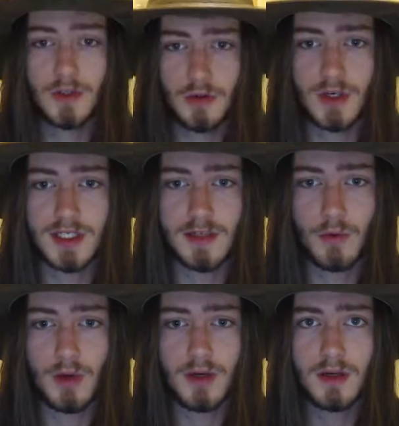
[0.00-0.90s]
Greetings
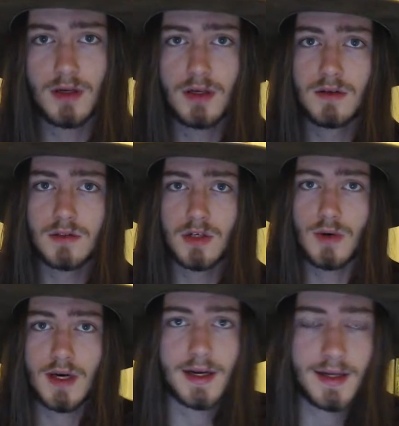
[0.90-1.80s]
everyone. What's going
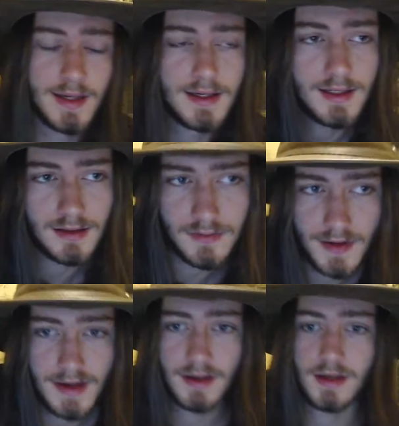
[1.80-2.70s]
on?
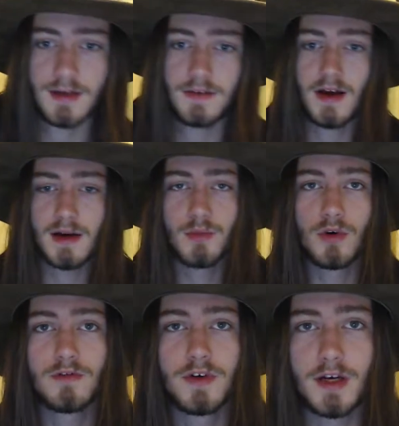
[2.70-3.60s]
I've got an
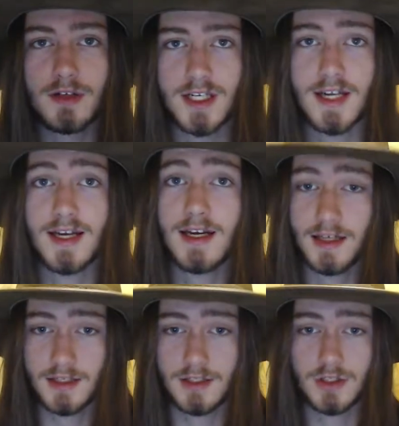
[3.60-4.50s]
important video today,
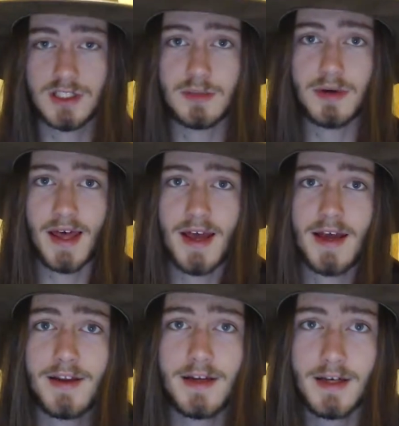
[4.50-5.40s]
as you can see by the
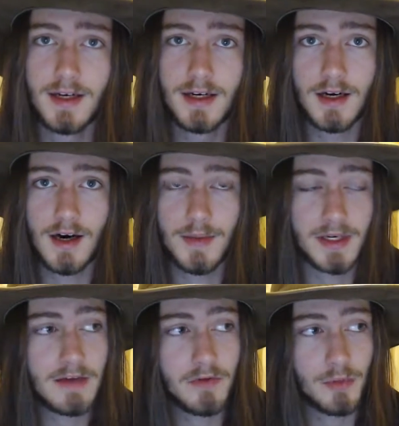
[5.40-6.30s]
hat. I'd
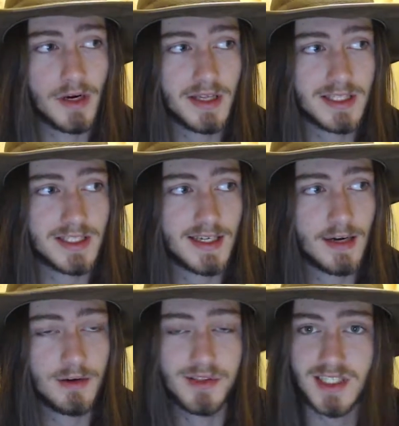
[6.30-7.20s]
never break this thing
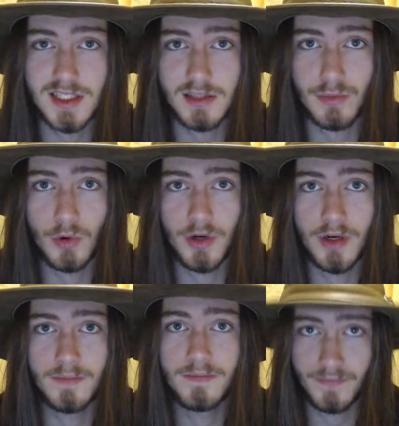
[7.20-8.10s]
out unless it's important.
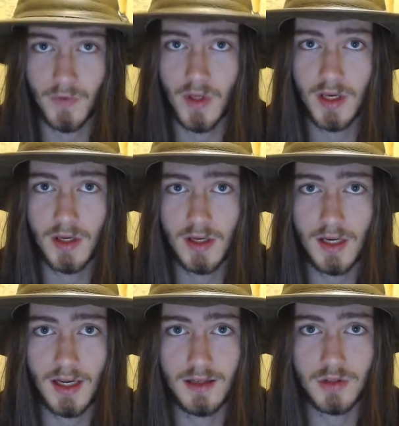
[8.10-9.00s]

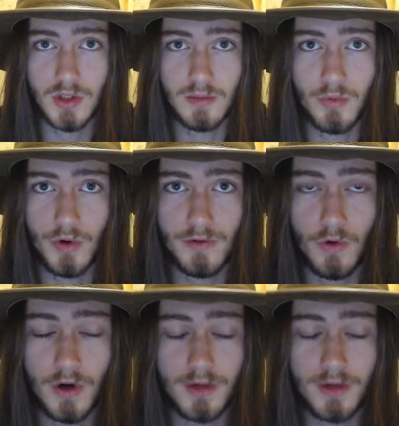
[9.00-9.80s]
And there's a good point for it.